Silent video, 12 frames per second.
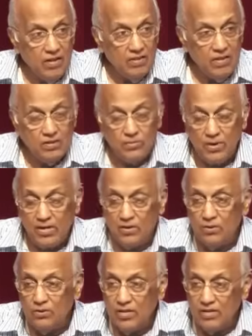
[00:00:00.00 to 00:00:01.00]
And that's why I
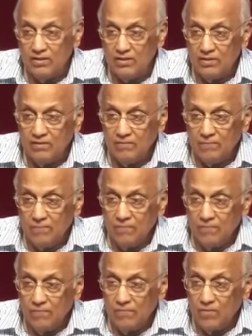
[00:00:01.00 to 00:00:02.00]
know that
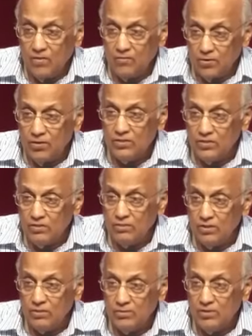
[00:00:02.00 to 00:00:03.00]
the fullness of the
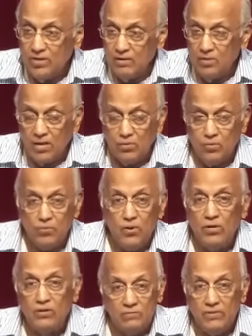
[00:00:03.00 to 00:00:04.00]
Holy Spirit can make a
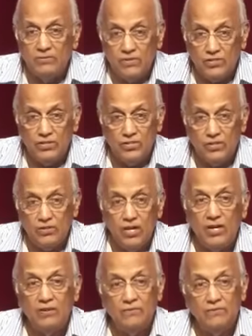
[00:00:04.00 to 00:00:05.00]
world of difference in your
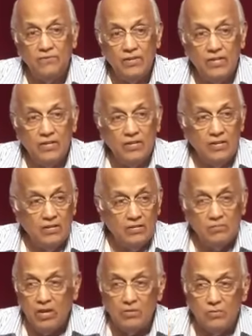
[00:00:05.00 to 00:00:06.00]
life. It
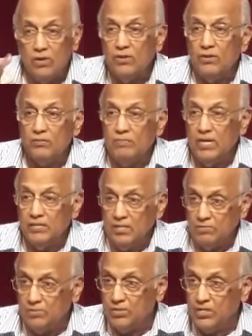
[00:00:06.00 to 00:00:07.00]
doesn't matter what your
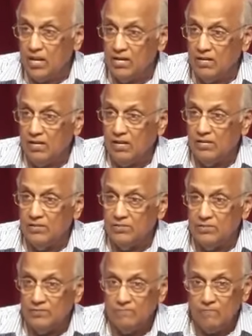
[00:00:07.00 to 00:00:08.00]
basic personality
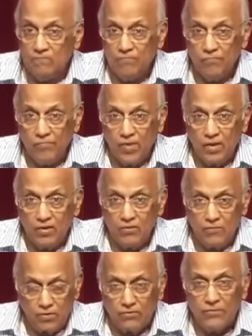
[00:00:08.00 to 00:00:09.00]
is.
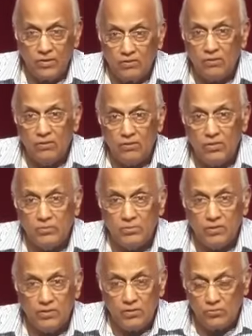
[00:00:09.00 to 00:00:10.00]
If you're filled with the Holy
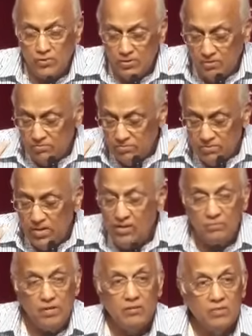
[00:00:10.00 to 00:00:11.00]
Spirit, you will
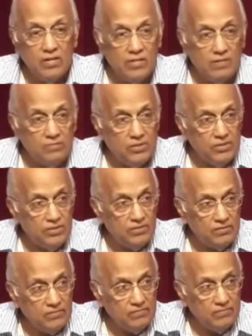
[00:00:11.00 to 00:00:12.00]
really become another person.